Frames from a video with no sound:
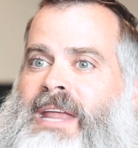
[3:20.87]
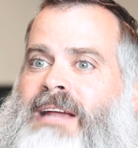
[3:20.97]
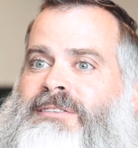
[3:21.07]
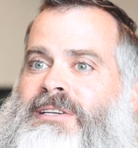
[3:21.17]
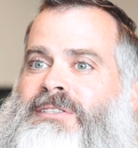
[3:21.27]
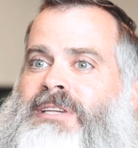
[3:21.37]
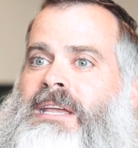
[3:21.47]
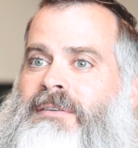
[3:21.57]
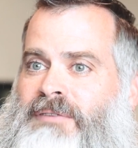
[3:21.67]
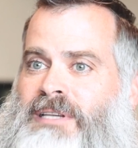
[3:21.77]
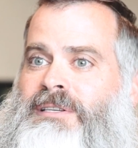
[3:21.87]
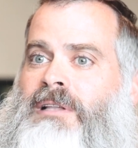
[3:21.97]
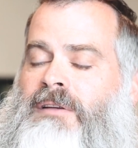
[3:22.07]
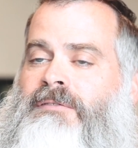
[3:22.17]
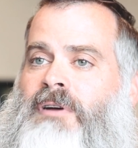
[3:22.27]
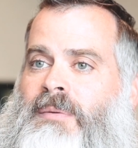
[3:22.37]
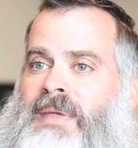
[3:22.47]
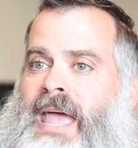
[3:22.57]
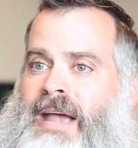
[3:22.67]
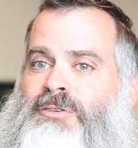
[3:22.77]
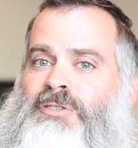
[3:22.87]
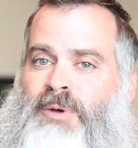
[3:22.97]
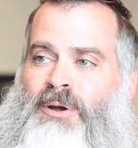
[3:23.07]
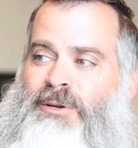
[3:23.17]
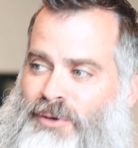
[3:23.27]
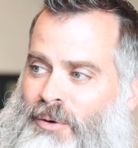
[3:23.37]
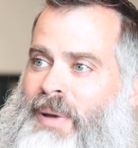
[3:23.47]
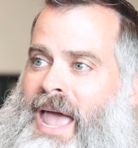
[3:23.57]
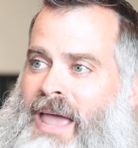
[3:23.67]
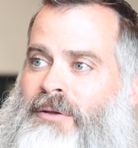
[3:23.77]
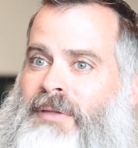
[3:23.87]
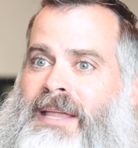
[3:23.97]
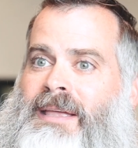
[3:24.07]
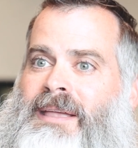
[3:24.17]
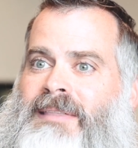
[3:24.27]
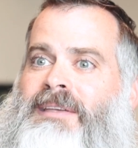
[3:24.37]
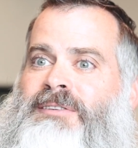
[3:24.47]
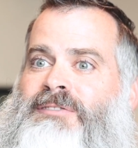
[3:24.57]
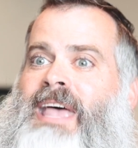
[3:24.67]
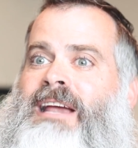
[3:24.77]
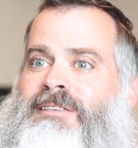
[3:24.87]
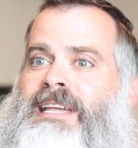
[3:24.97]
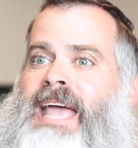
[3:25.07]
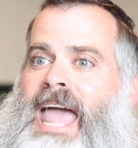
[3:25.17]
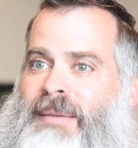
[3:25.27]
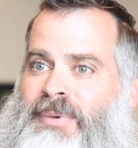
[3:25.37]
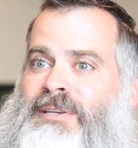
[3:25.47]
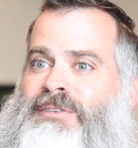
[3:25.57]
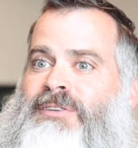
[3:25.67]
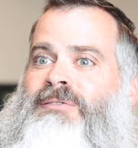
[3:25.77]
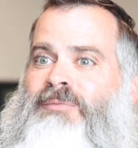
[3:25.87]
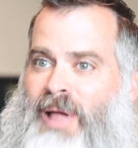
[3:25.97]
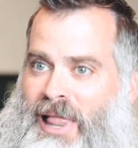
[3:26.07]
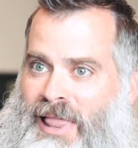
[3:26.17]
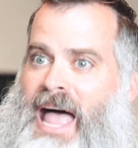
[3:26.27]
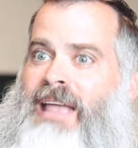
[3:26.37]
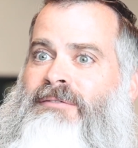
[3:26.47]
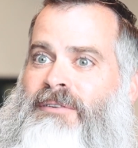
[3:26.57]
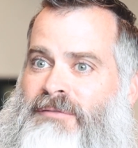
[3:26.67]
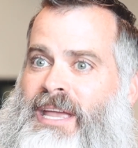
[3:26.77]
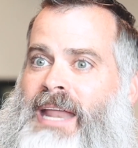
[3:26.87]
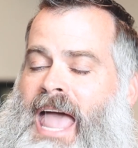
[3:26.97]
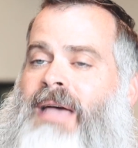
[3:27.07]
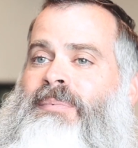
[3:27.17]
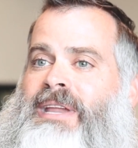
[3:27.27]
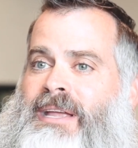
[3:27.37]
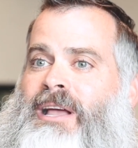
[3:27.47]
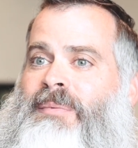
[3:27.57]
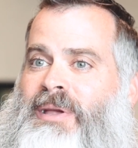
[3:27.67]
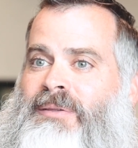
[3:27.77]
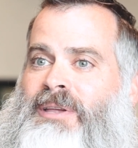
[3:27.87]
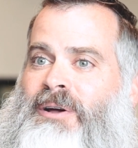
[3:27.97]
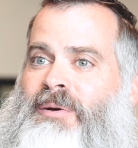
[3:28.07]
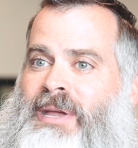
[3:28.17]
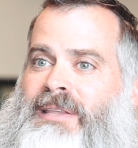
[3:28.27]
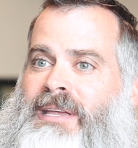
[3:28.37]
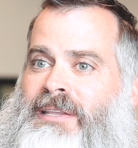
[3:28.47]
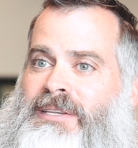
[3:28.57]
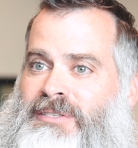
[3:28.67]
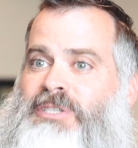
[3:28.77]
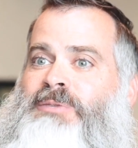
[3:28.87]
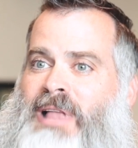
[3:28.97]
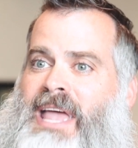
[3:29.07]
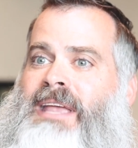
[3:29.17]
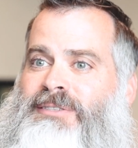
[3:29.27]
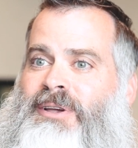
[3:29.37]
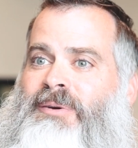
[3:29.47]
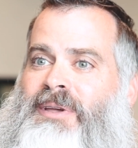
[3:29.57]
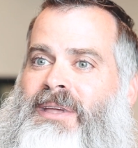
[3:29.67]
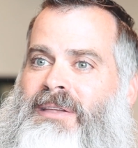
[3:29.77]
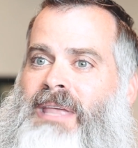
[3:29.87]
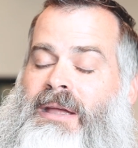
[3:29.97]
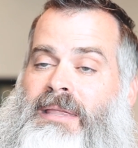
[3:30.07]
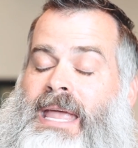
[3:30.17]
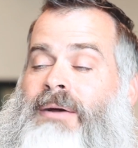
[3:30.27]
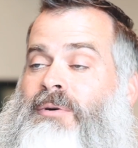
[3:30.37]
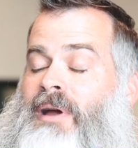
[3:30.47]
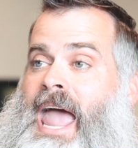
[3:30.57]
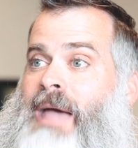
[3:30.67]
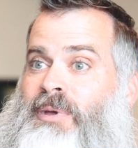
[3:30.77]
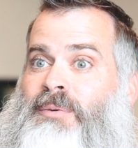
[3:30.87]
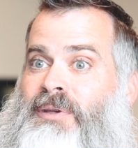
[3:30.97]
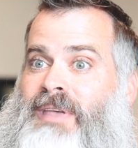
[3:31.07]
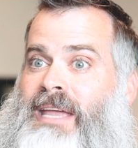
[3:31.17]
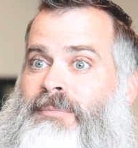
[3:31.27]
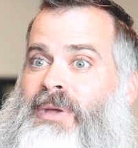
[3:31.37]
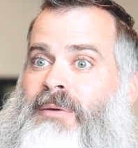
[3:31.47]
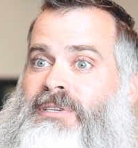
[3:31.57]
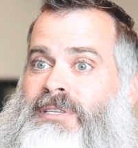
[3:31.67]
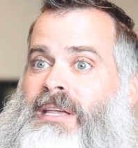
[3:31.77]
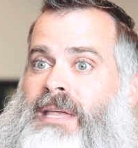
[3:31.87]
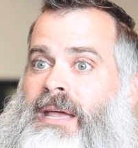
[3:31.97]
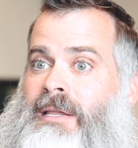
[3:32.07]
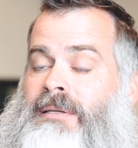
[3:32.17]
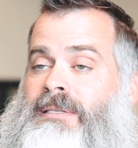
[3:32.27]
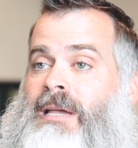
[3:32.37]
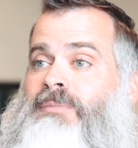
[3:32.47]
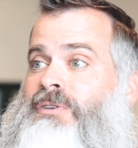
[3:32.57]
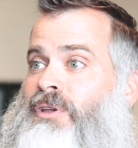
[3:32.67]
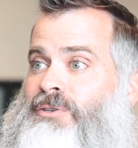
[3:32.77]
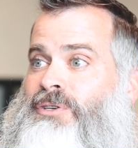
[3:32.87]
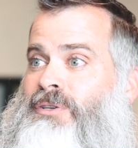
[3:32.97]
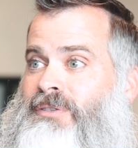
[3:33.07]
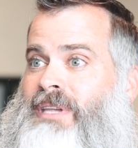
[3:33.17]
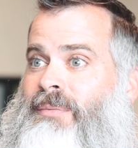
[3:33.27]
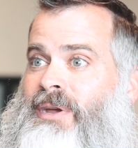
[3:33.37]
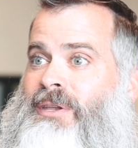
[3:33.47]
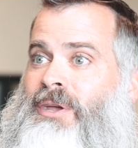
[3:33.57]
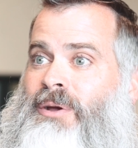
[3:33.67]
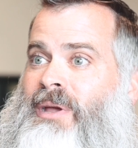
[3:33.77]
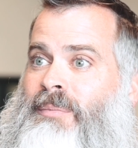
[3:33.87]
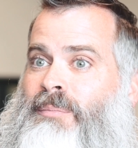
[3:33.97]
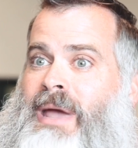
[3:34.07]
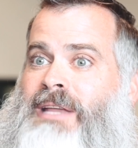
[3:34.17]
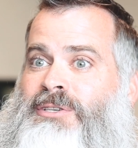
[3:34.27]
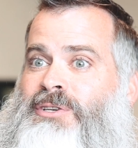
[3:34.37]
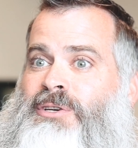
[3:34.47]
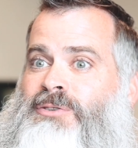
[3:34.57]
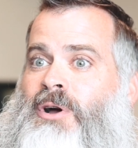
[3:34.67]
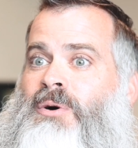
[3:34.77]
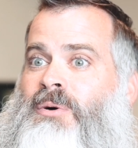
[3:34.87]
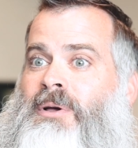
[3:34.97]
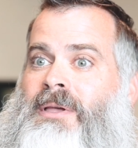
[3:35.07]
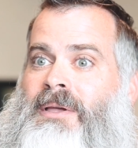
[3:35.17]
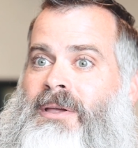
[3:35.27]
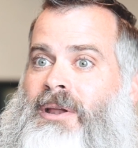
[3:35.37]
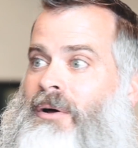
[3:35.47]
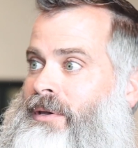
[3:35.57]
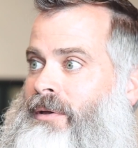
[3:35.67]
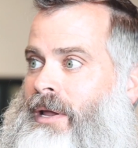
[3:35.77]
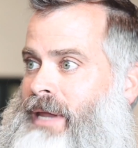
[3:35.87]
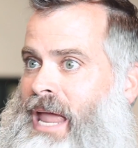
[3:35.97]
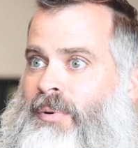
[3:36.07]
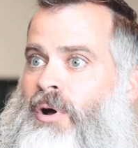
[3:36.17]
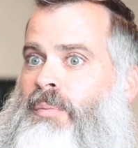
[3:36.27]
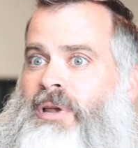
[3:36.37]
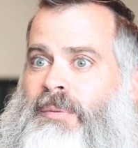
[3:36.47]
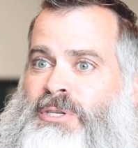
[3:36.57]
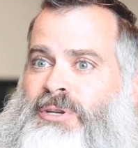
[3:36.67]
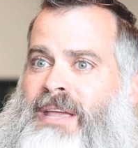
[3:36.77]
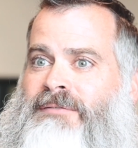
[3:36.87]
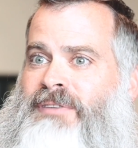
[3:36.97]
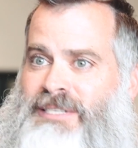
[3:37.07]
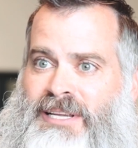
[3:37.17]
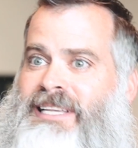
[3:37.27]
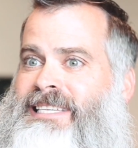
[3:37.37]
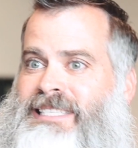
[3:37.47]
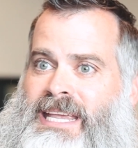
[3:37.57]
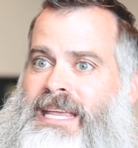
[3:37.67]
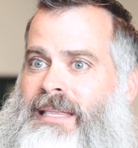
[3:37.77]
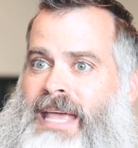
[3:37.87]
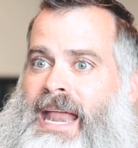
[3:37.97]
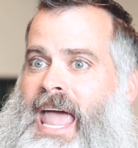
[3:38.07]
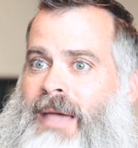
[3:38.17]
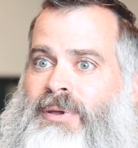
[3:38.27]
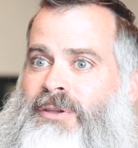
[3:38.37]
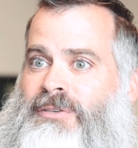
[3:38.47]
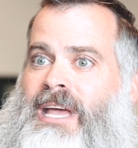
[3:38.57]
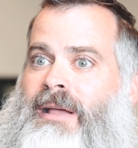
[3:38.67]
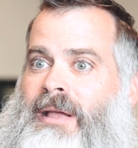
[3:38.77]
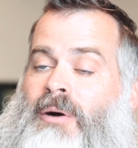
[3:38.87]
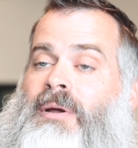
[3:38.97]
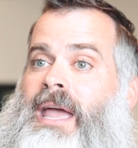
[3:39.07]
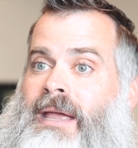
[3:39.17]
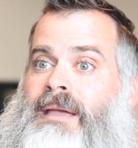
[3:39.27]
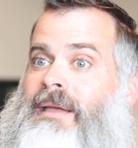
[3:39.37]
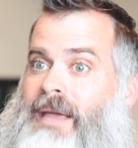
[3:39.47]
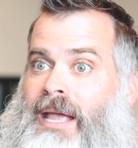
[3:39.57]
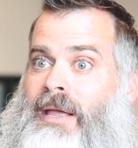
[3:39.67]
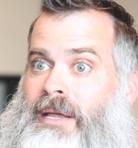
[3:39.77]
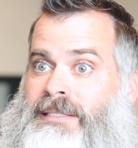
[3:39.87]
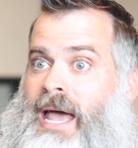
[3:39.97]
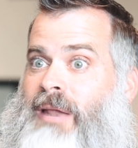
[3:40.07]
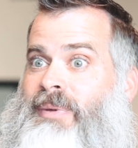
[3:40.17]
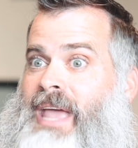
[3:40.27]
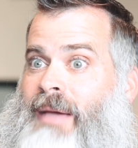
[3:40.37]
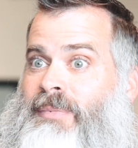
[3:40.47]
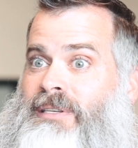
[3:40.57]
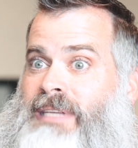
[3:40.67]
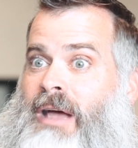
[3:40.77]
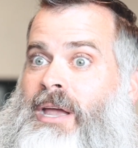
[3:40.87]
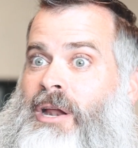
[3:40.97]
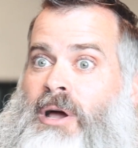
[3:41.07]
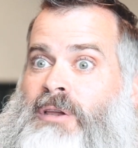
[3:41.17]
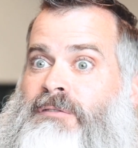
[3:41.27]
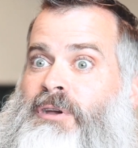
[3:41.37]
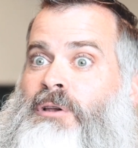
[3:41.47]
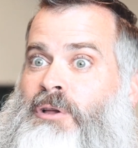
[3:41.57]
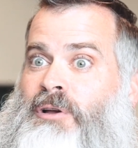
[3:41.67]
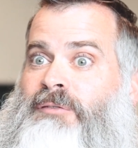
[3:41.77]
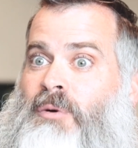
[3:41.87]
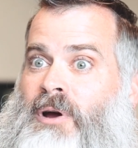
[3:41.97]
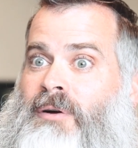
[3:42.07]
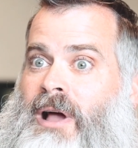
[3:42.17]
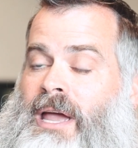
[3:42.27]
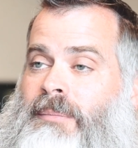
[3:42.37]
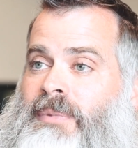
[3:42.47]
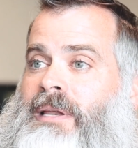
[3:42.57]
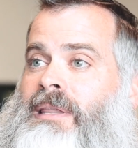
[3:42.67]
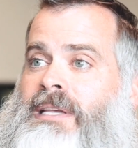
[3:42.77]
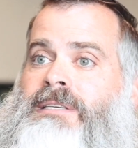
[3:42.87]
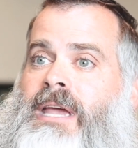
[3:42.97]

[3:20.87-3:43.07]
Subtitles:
can actually see physically from the actual smoke control panel that this is actually happening. This is live event happening coming, in this display. So they were happy with that, to be able to see that. And some solutions that we do, we may just control, a damper opening, but you can't physically see that happen. You just got to, okay, it's got to be happening because now I got to go out in the field and look for it, right? But in this